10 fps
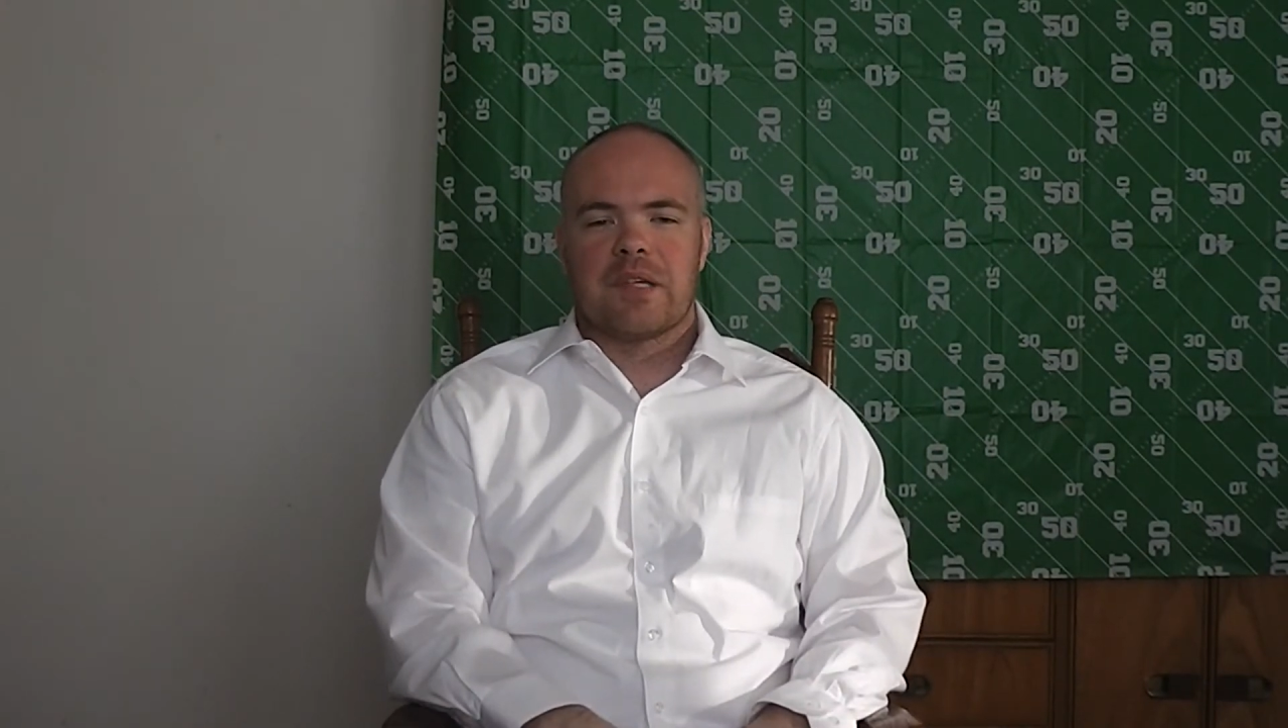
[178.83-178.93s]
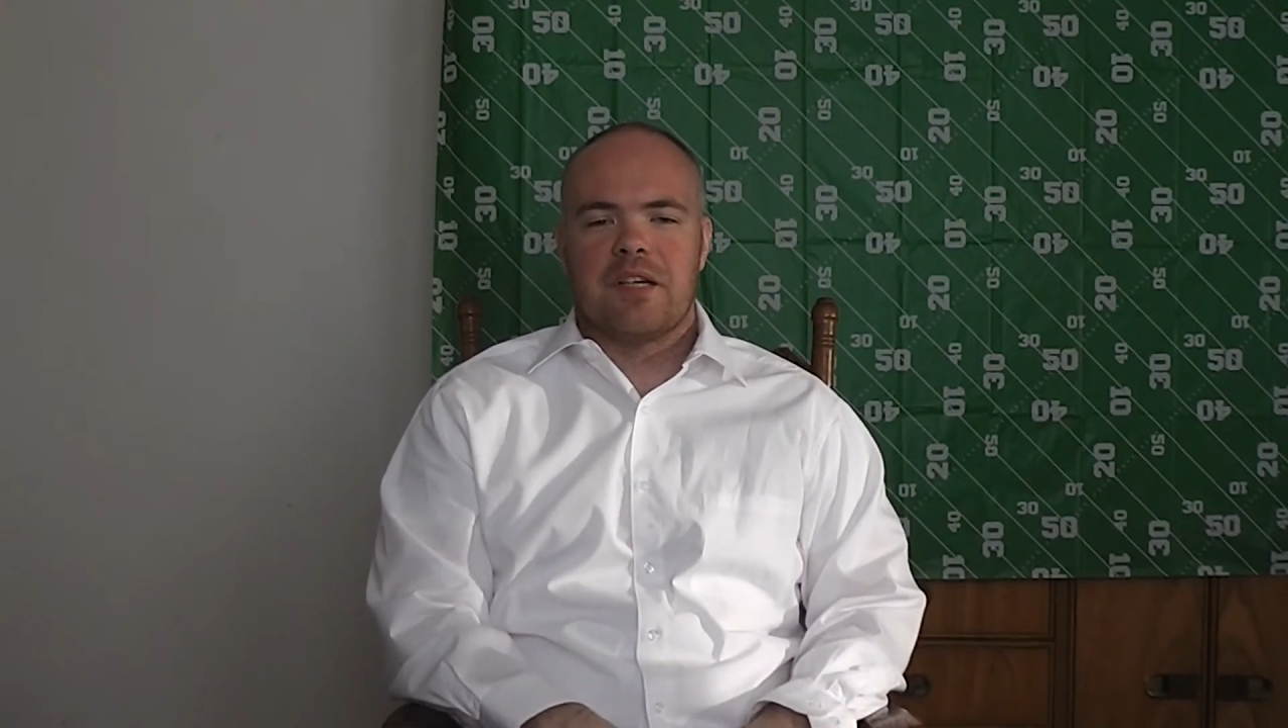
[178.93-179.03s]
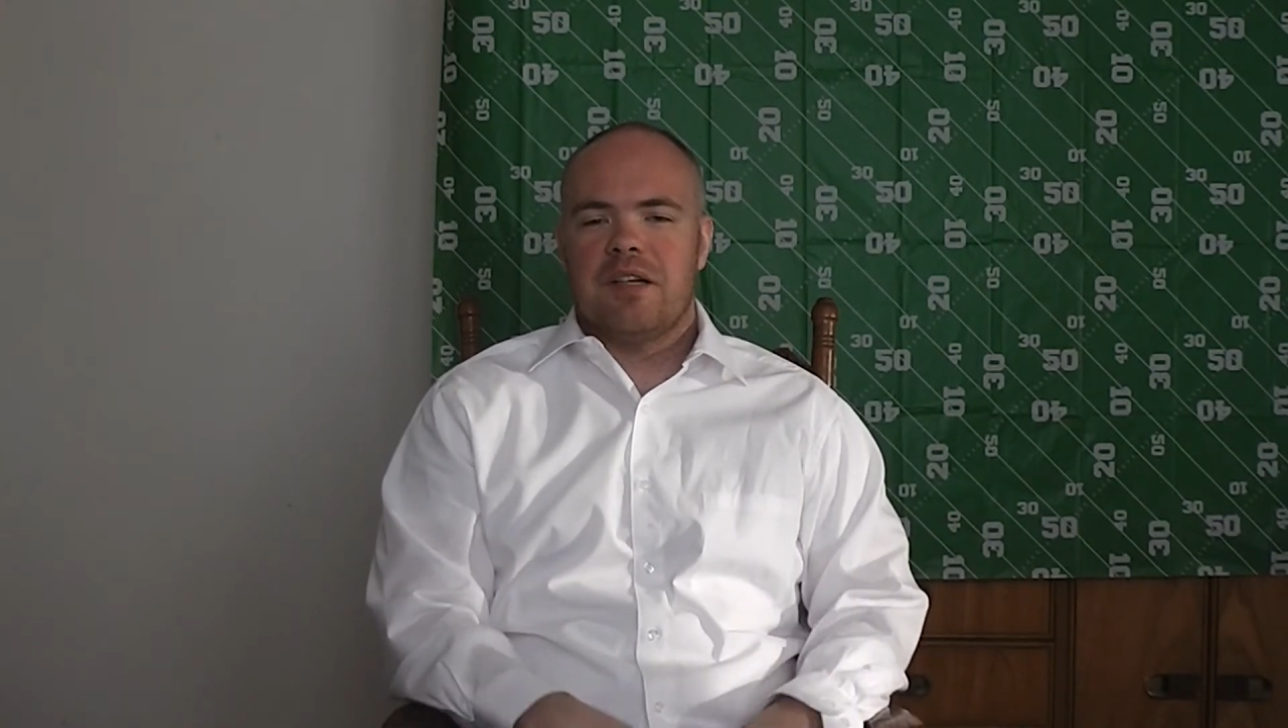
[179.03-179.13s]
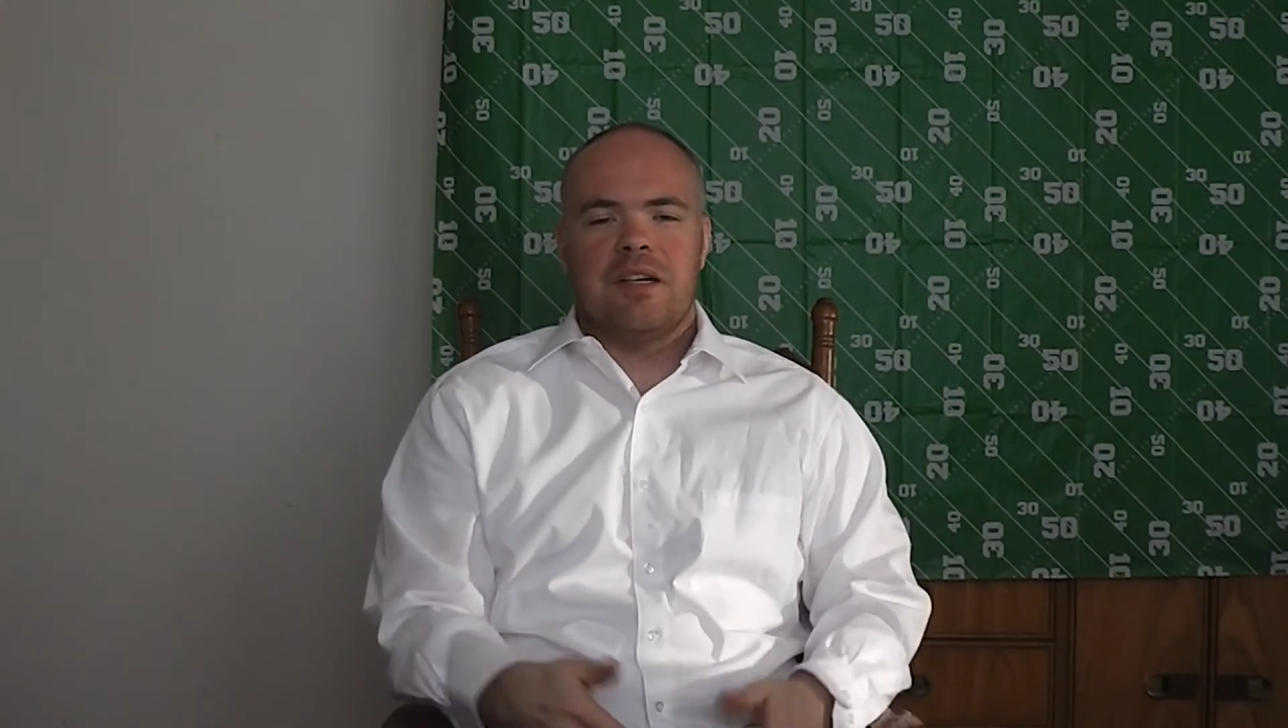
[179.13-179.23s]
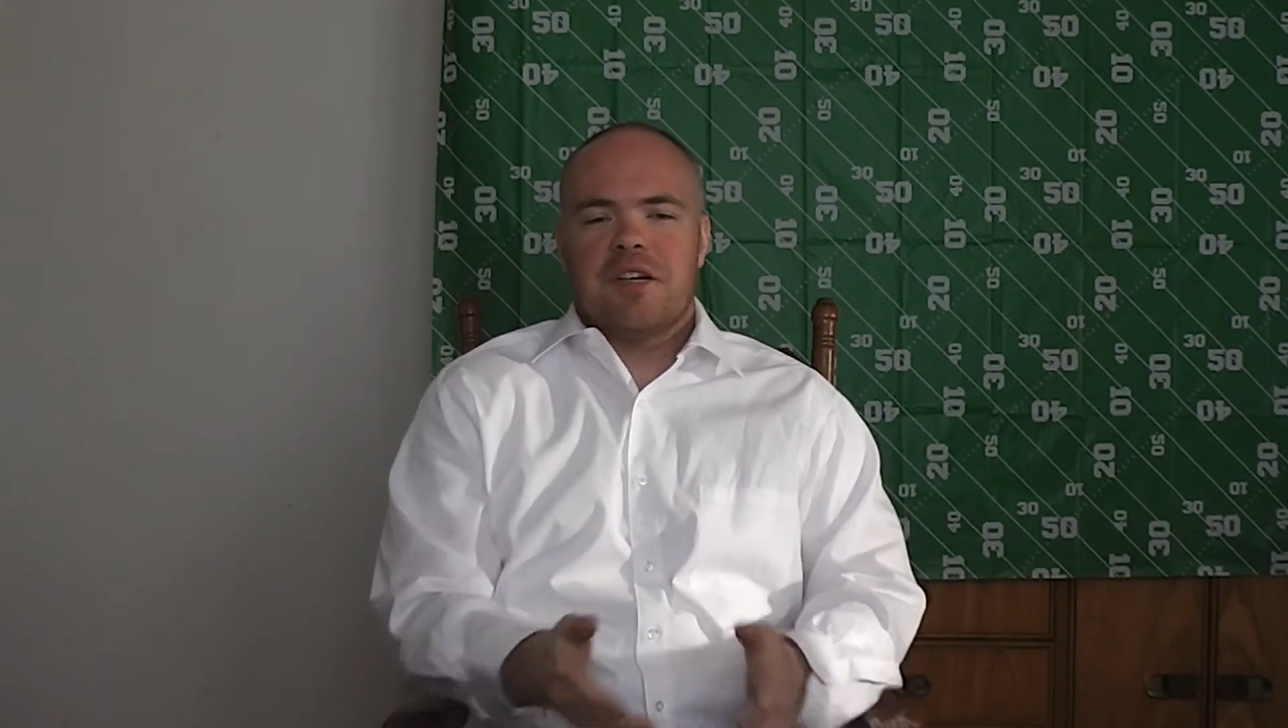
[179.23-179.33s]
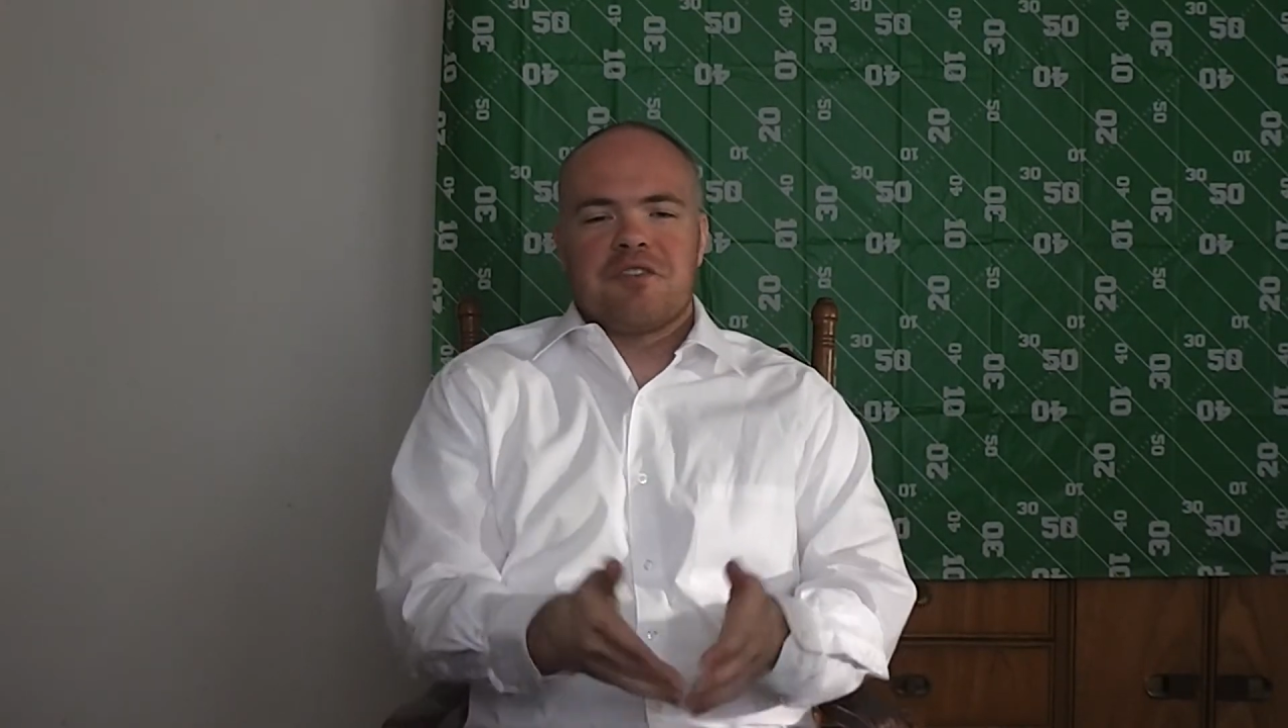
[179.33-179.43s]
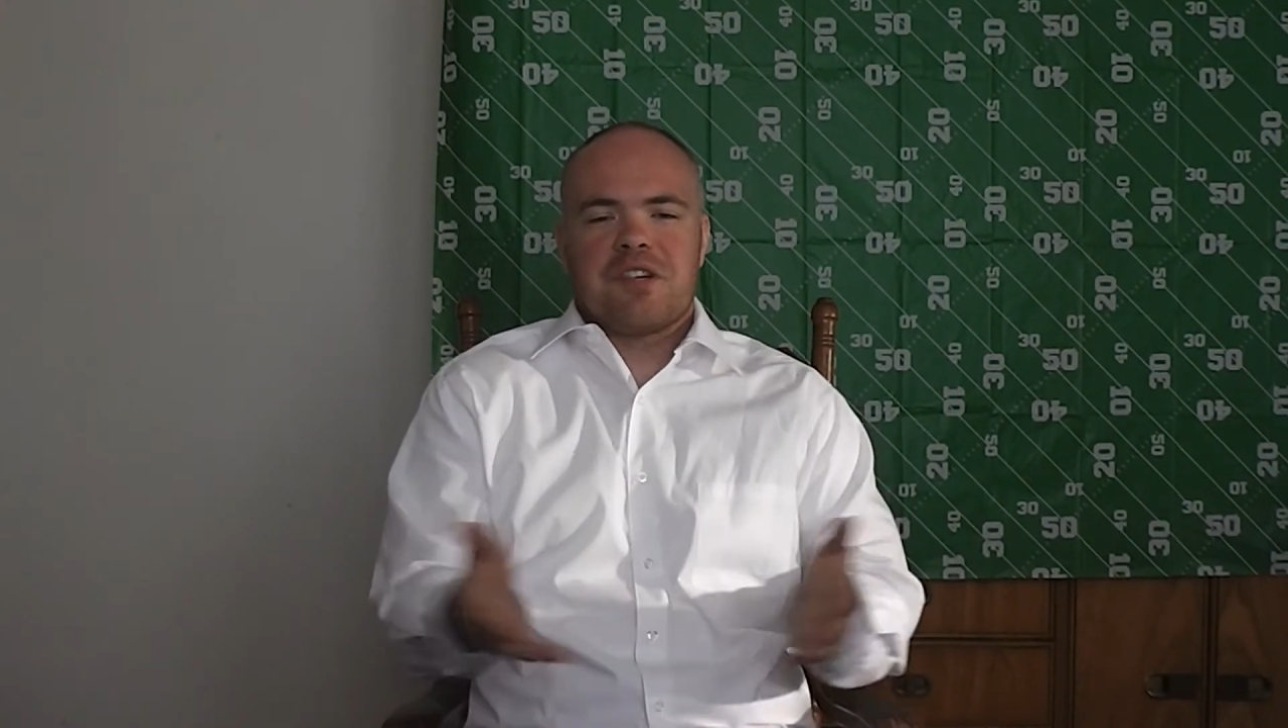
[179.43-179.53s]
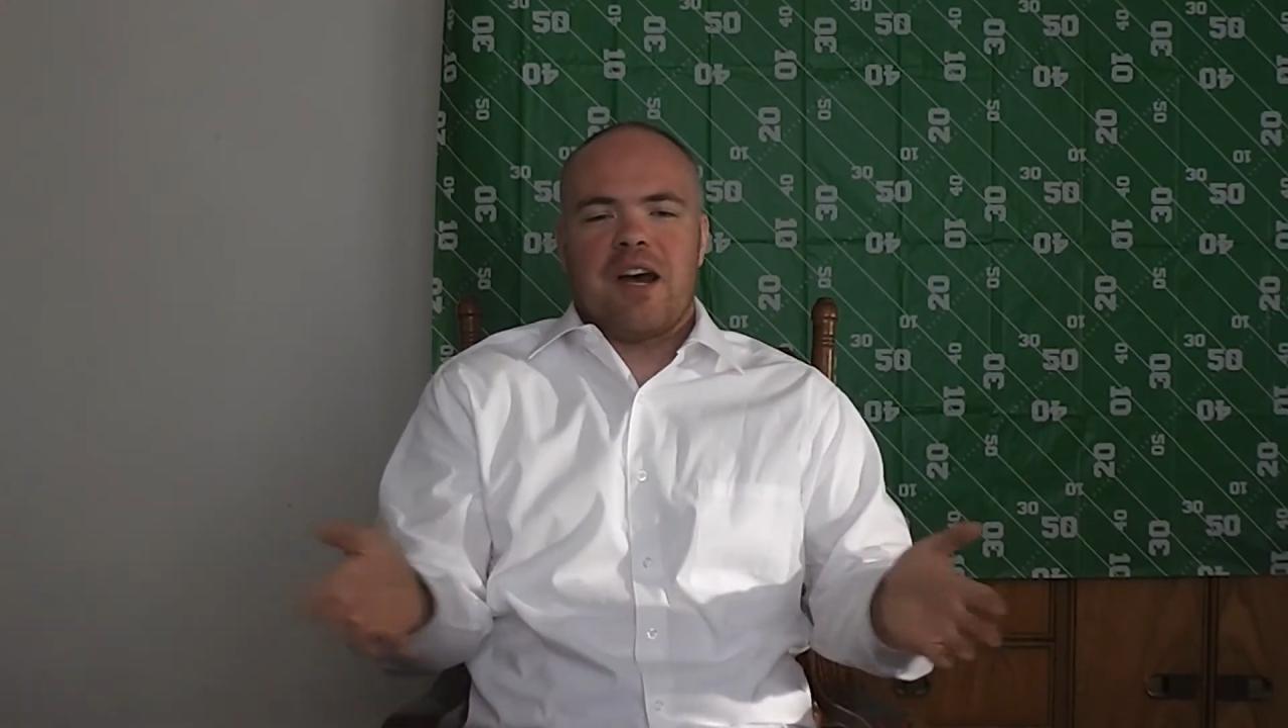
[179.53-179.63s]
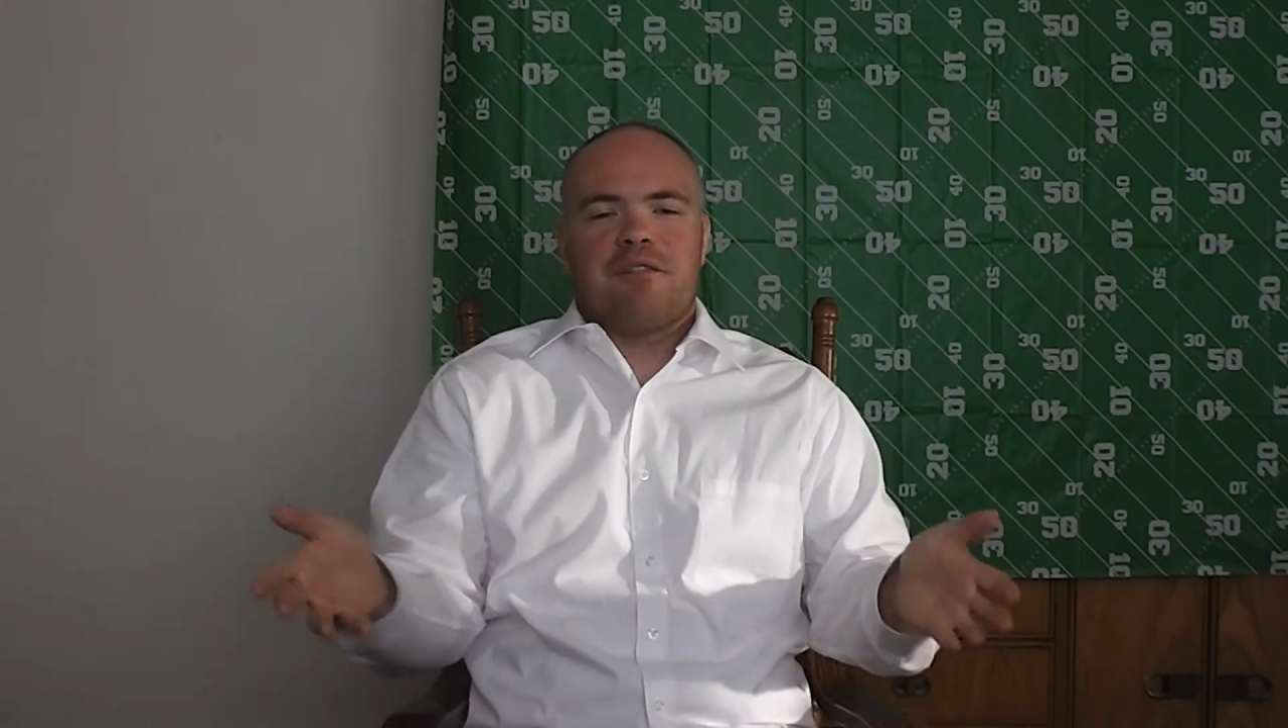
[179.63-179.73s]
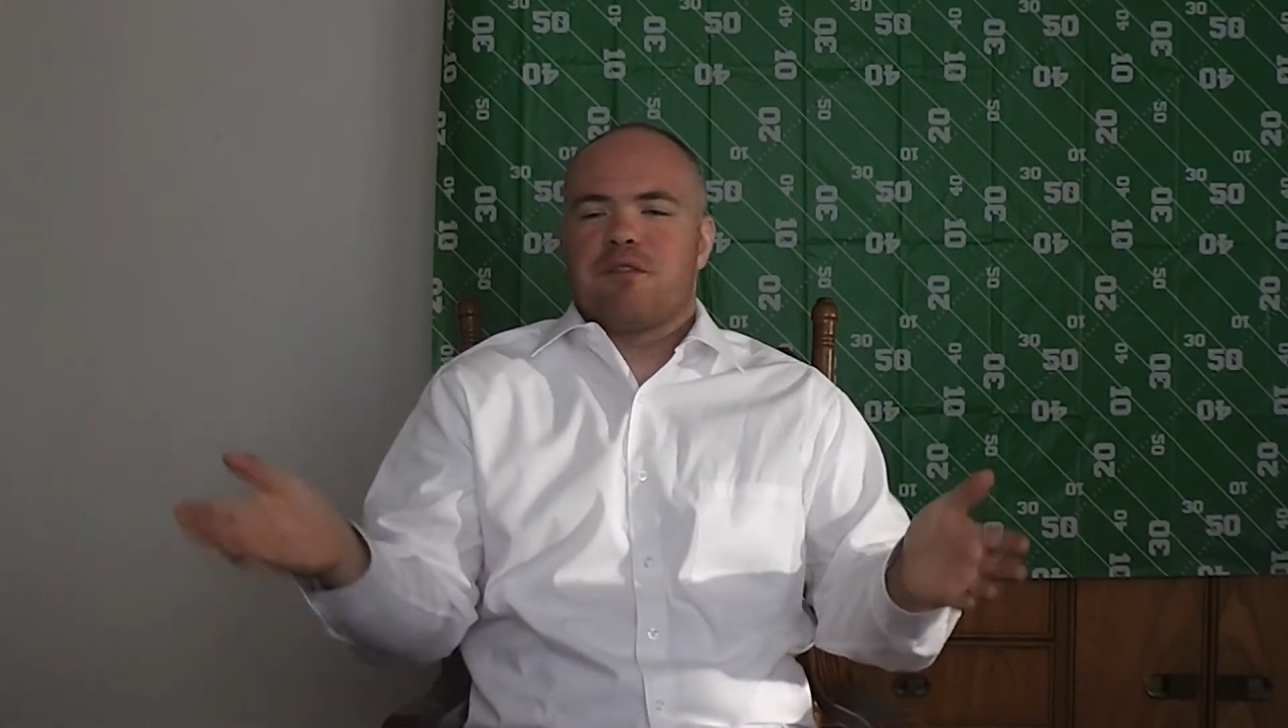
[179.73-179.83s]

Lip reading: He doesn't have